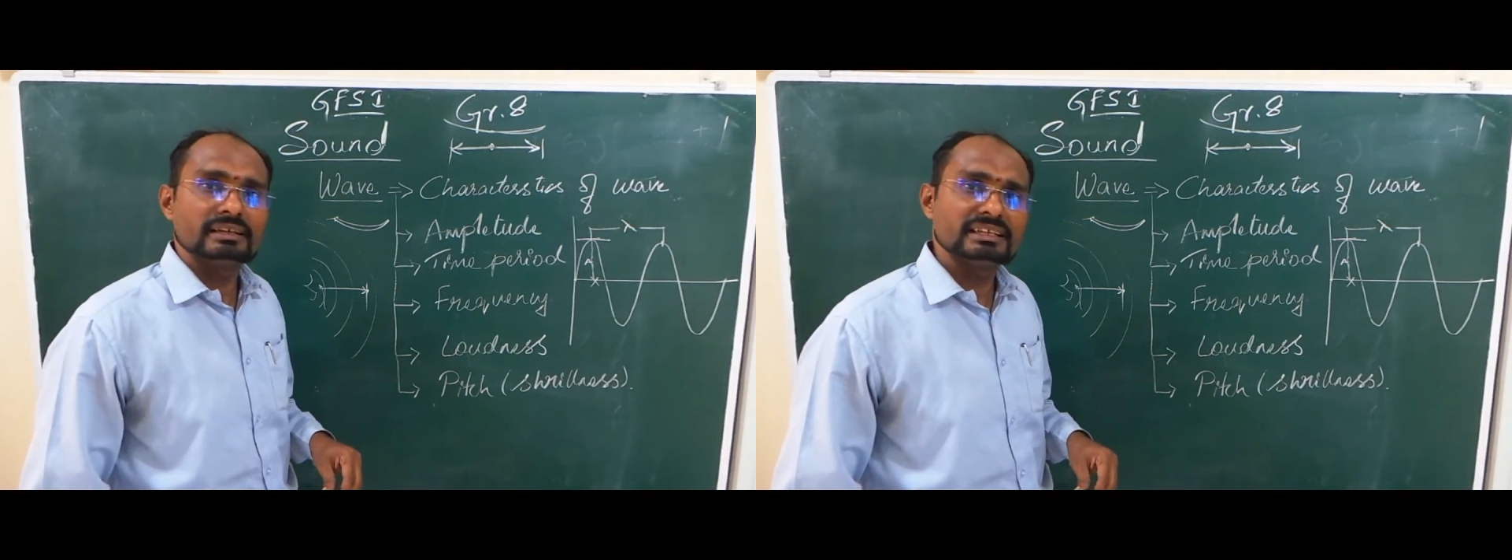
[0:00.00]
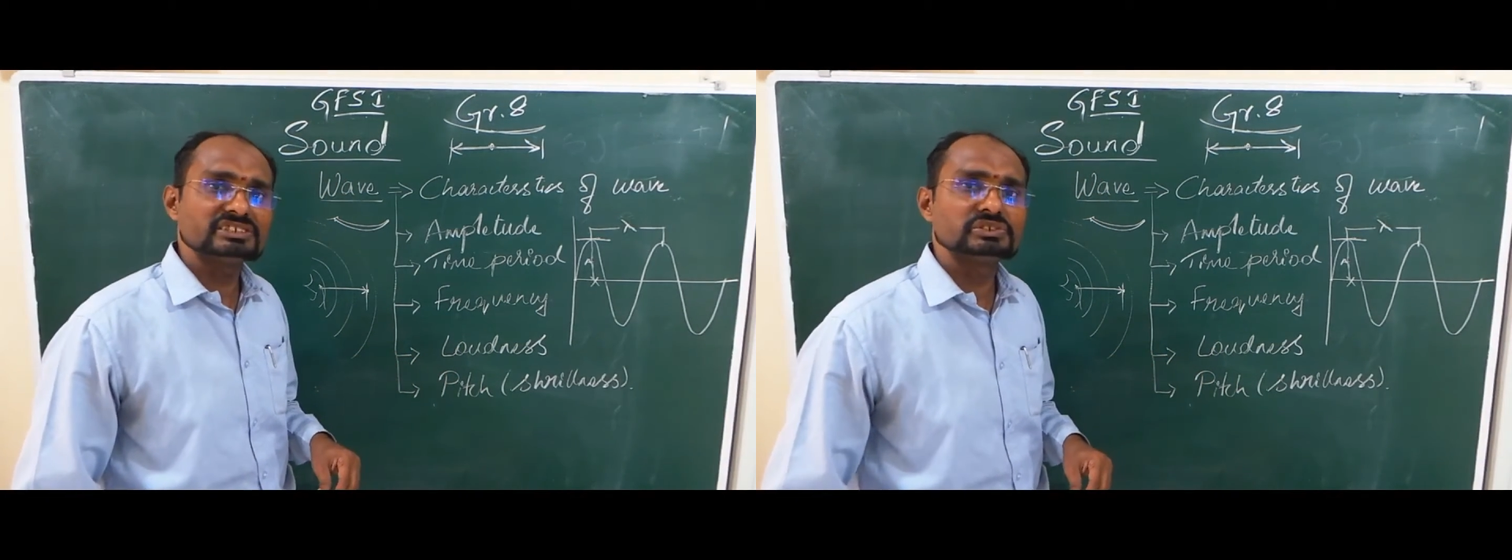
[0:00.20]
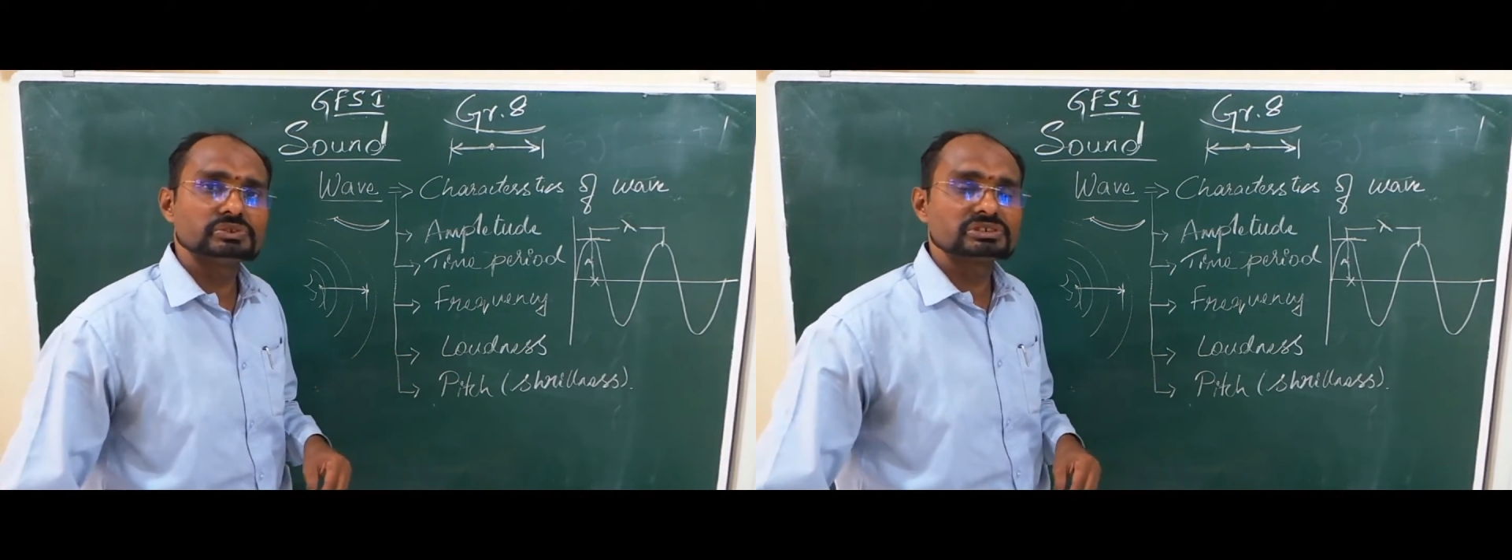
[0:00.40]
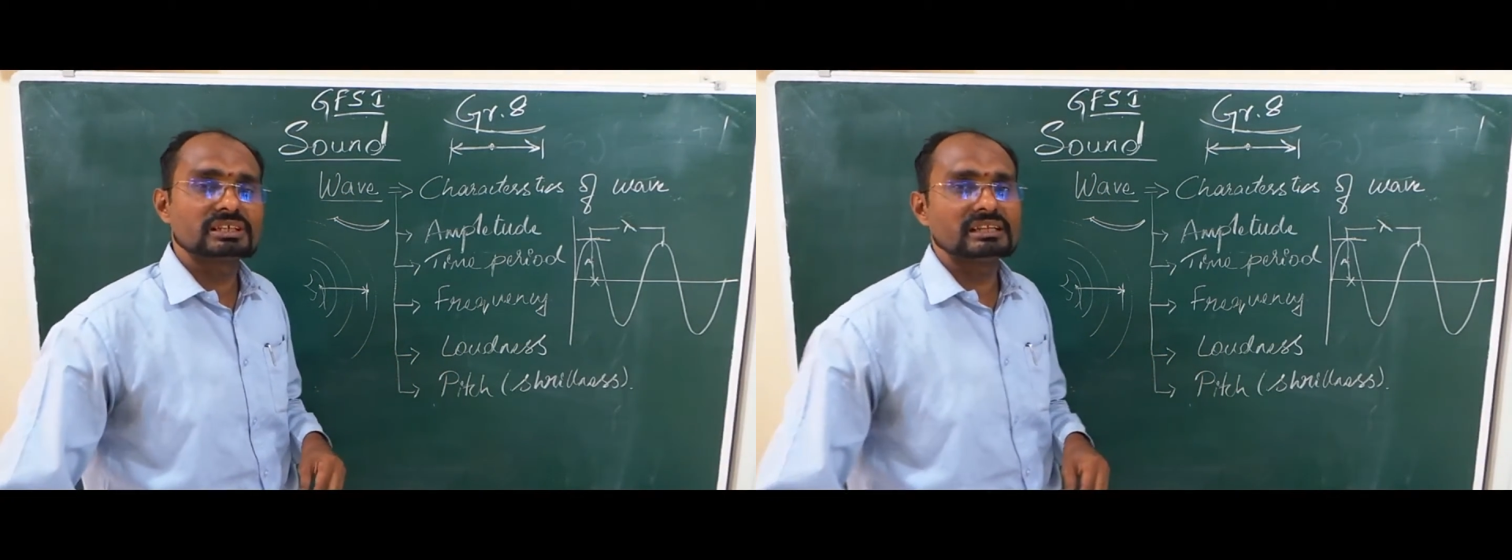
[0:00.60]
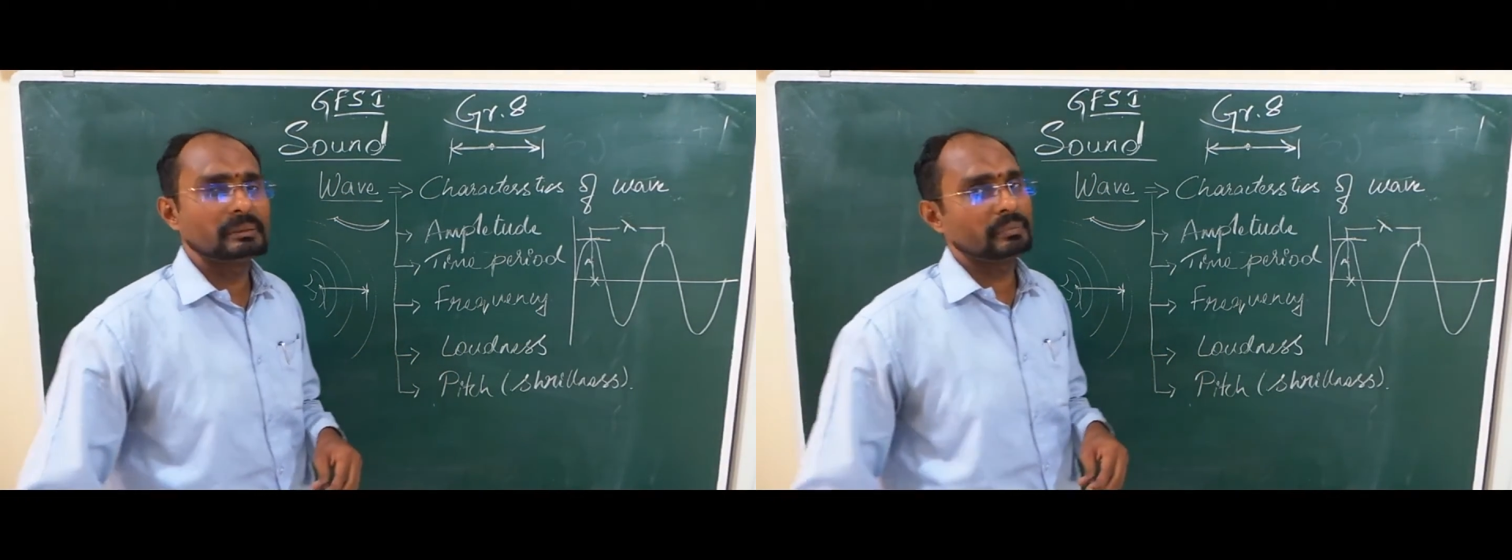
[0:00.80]
is
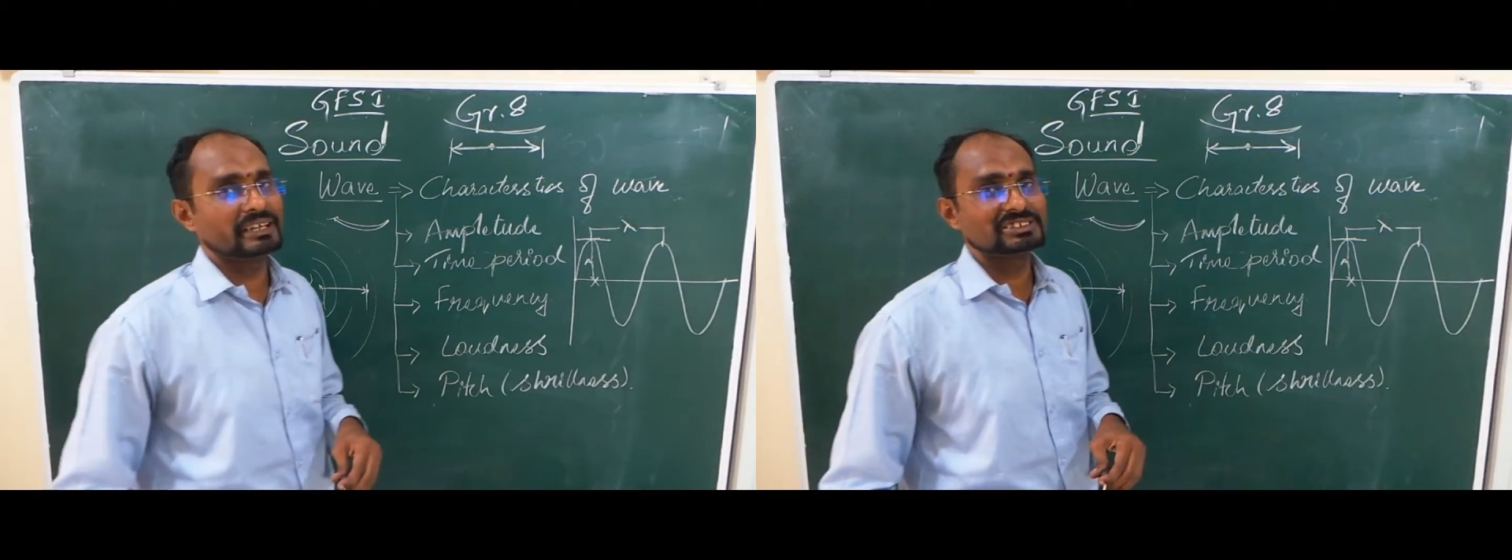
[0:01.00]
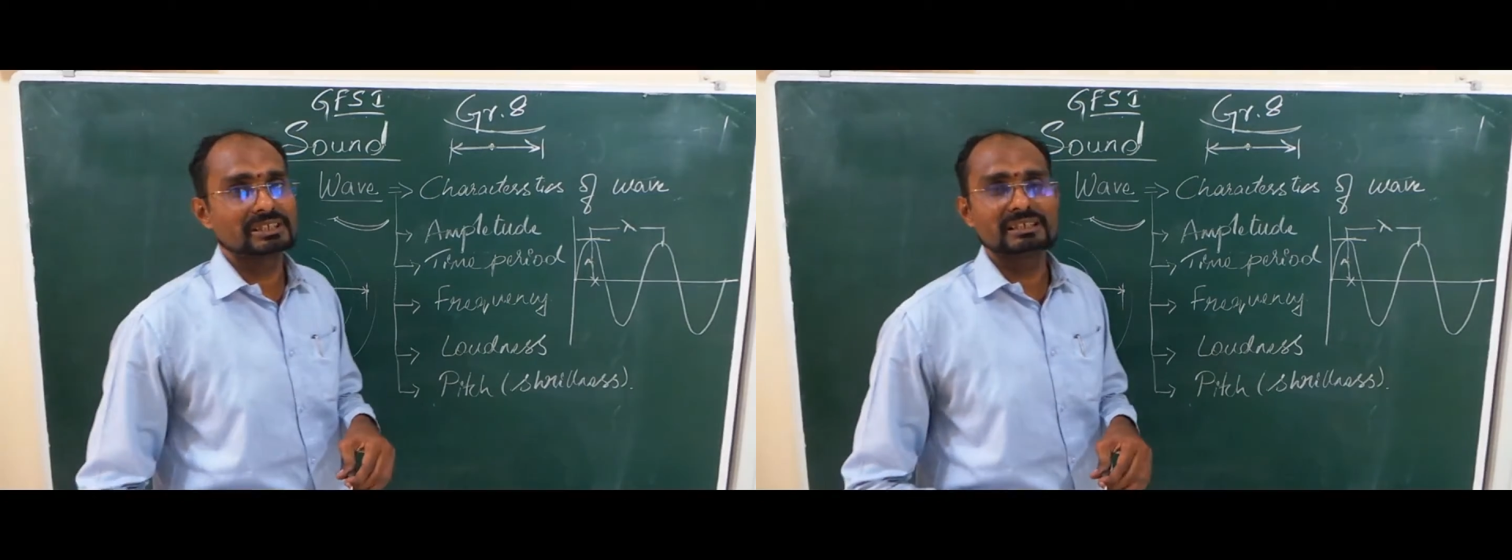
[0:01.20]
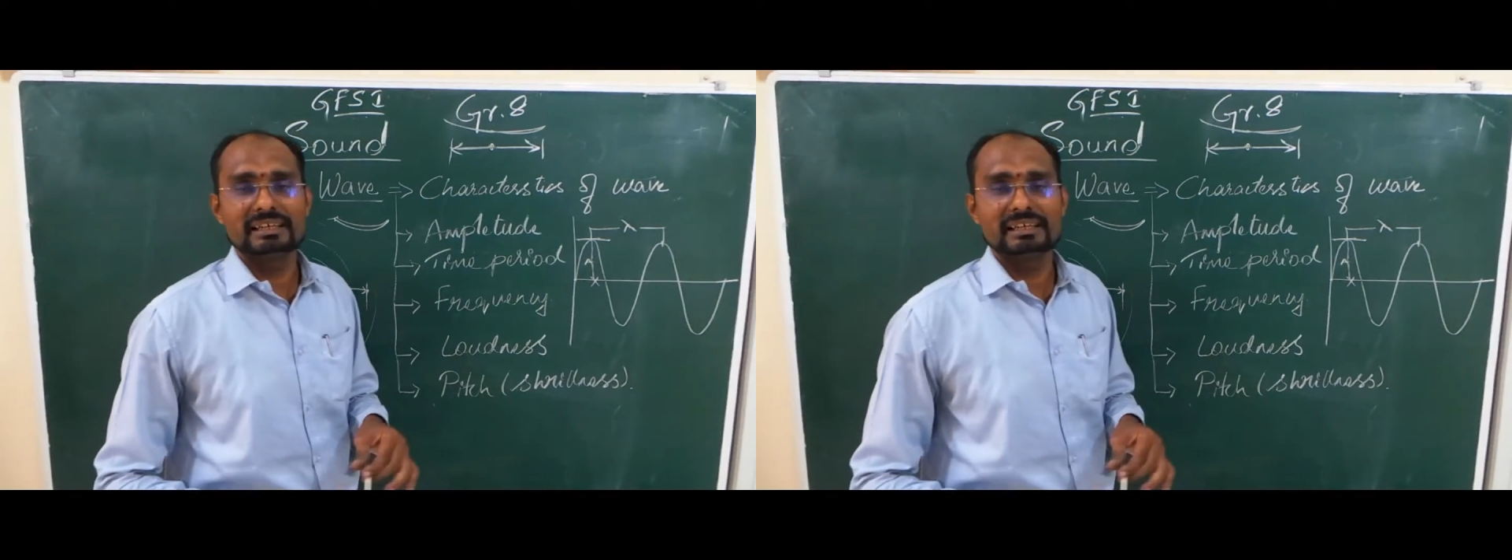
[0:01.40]
usually measured